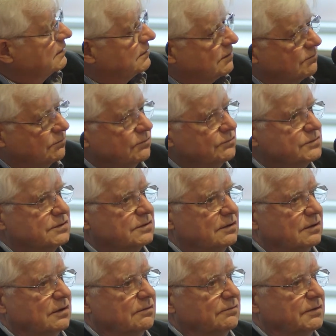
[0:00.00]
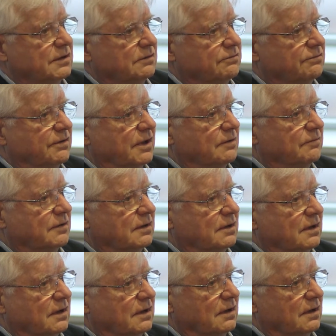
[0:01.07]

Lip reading: the roots of the famine